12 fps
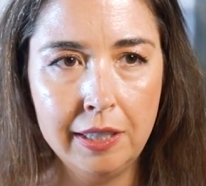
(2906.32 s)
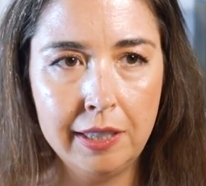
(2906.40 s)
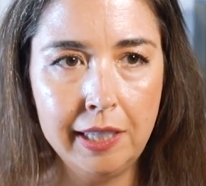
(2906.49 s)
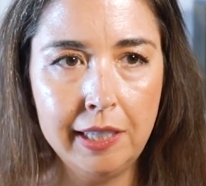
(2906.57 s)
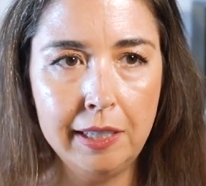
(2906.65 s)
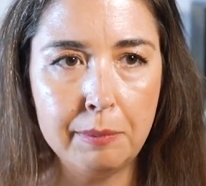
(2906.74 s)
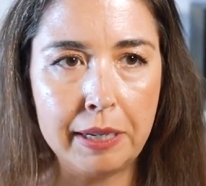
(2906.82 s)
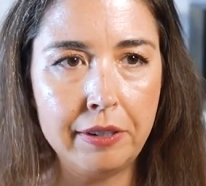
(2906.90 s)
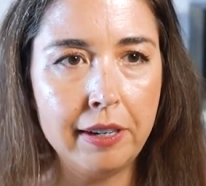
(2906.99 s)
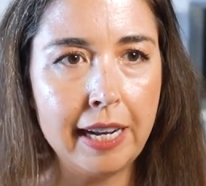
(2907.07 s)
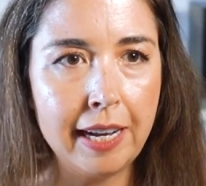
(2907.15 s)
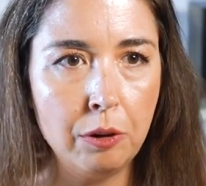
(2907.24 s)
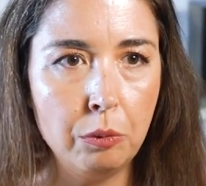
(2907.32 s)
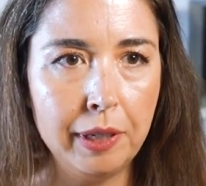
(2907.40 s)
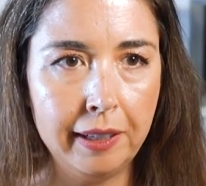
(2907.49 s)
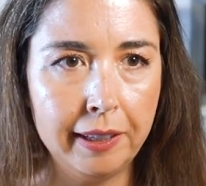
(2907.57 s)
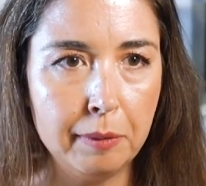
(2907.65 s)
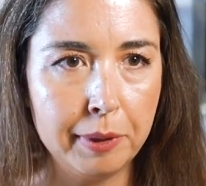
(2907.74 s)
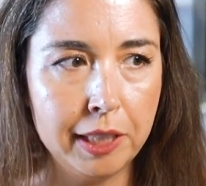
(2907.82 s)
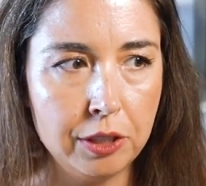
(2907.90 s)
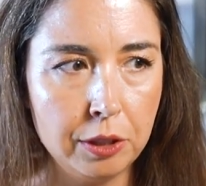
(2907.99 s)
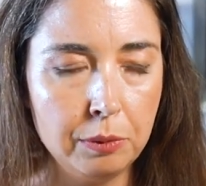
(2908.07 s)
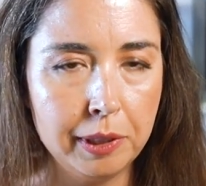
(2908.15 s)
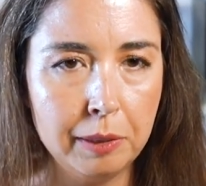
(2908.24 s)
thinking about not how well am I
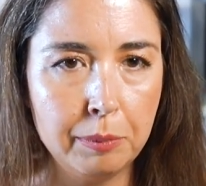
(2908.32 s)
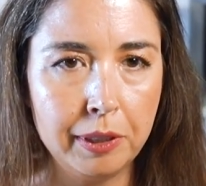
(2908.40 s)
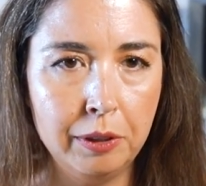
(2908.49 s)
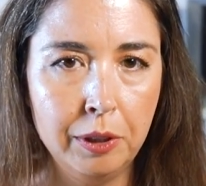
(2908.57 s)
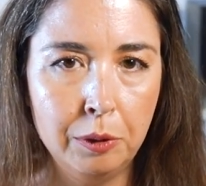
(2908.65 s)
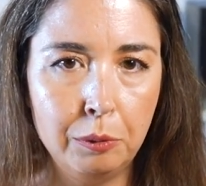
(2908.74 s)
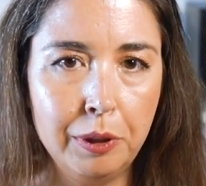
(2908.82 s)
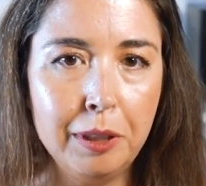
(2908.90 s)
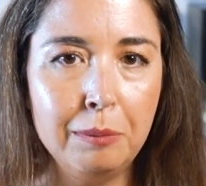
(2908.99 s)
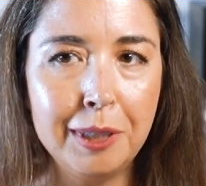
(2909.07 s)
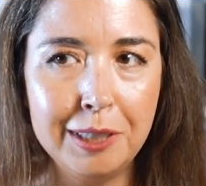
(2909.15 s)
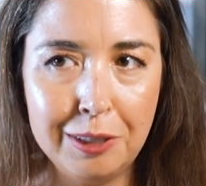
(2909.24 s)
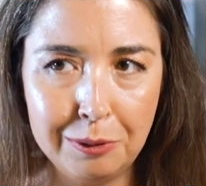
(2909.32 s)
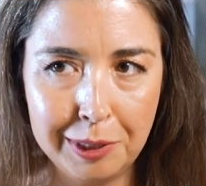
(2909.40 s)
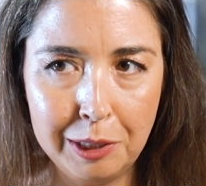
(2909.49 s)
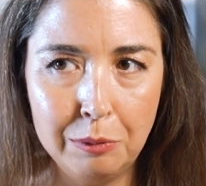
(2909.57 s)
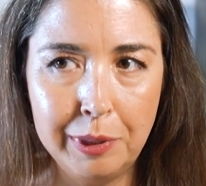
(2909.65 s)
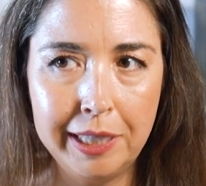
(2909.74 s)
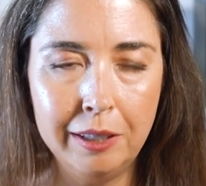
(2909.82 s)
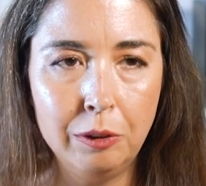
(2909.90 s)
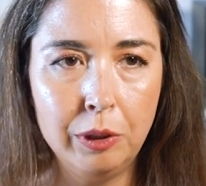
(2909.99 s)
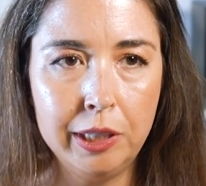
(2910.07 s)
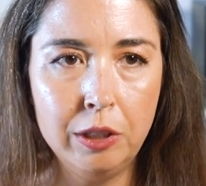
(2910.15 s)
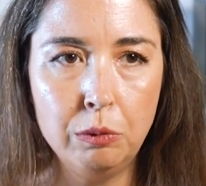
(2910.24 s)
doing, but what am I doing
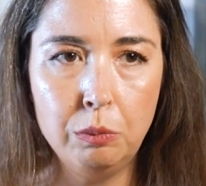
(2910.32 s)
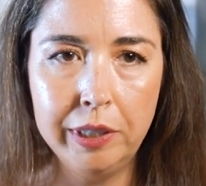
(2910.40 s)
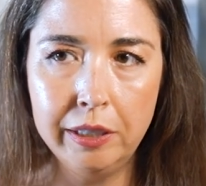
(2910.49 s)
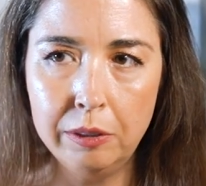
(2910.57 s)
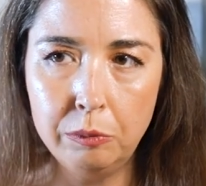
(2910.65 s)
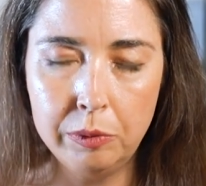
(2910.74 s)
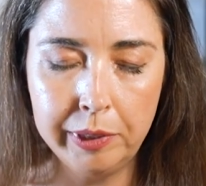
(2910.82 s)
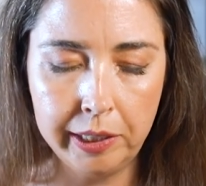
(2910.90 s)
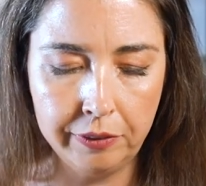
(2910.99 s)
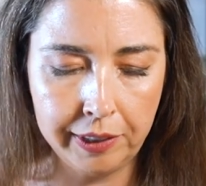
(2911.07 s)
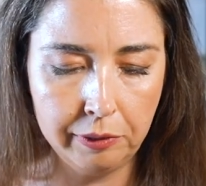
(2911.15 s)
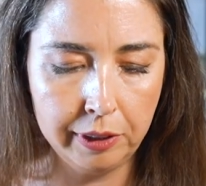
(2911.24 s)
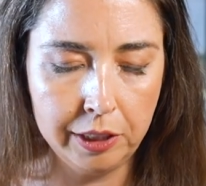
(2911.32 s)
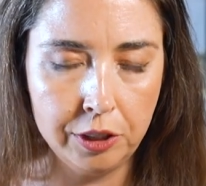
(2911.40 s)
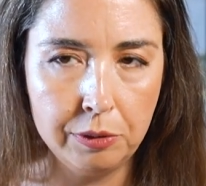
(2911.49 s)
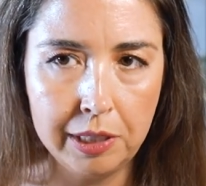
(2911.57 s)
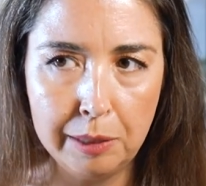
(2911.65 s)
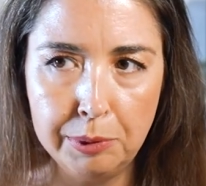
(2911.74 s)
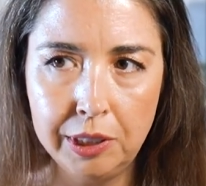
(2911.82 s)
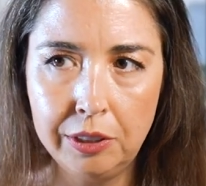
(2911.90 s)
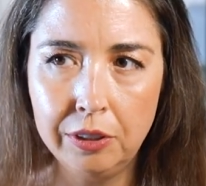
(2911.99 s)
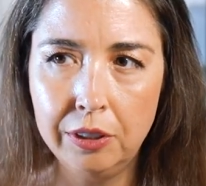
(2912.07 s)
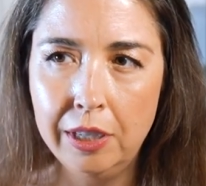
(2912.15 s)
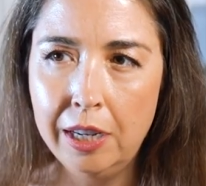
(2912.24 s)
well? You know, if I run into an
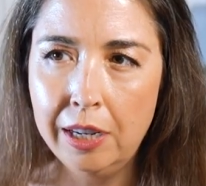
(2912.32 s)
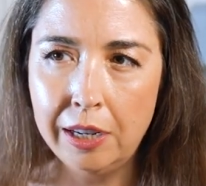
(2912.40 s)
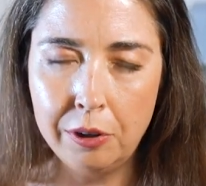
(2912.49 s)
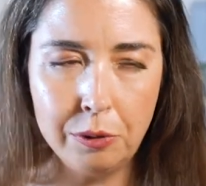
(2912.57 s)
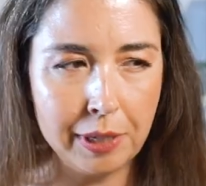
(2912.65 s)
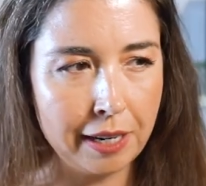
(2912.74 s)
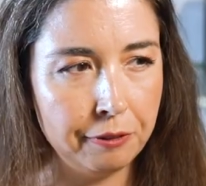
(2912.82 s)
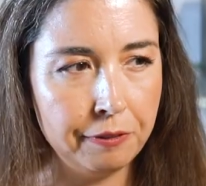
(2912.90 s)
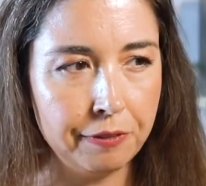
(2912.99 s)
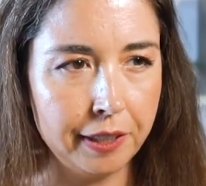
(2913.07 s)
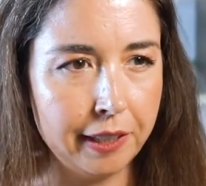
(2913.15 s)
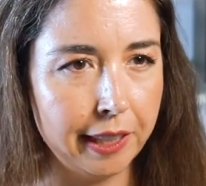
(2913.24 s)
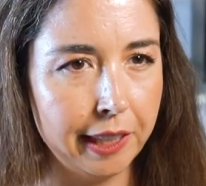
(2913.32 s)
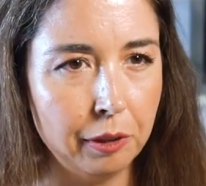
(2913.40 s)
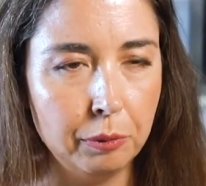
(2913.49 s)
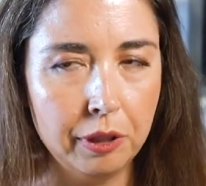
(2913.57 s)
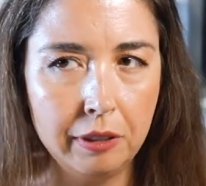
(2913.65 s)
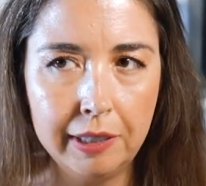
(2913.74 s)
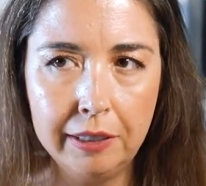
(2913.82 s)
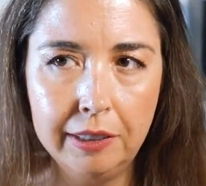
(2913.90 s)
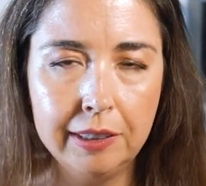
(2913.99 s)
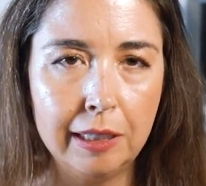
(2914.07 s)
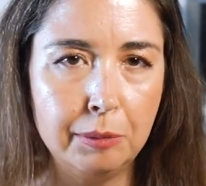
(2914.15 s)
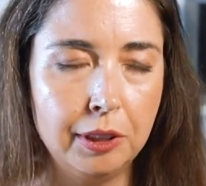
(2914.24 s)
obstacle, oh, how fun, I can work around
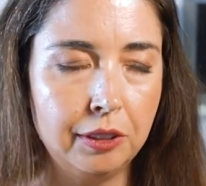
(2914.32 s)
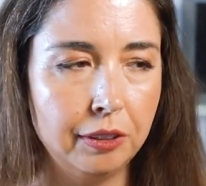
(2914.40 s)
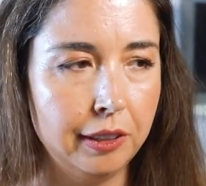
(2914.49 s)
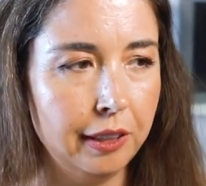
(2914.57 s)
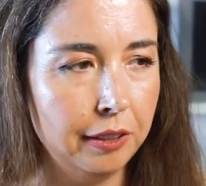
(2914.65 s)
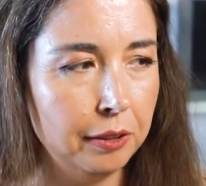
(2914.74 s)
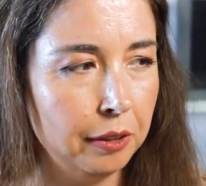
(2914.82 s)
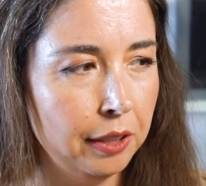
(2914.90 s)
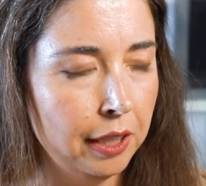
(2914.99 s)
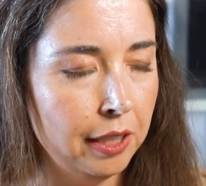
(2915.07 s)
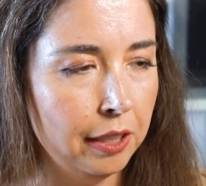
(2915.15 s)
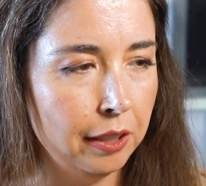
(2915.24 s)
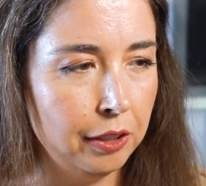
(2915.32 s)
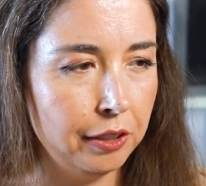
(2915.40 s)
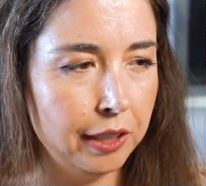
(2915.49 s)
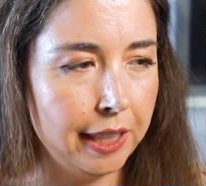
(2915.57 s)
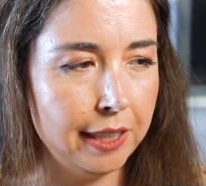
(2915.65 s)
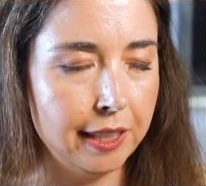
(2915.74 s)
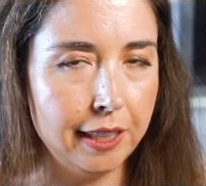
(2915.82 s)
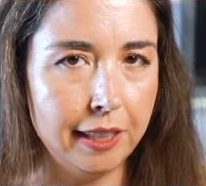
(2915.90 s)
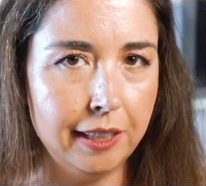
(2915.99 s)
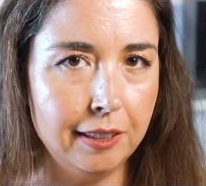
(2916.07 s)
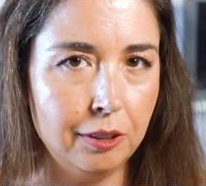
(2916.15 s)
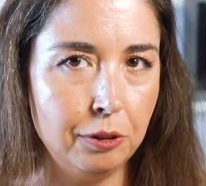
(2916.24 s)
this obstacle. Another good idea
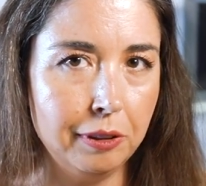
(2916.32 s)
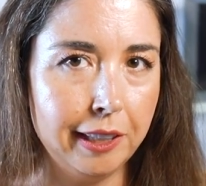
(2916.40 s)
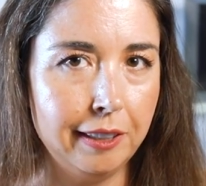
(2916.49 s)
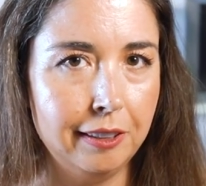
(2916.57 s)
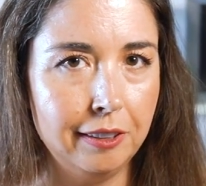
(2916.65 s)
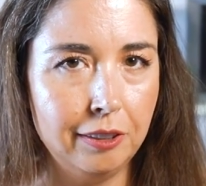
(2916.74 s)
is grit.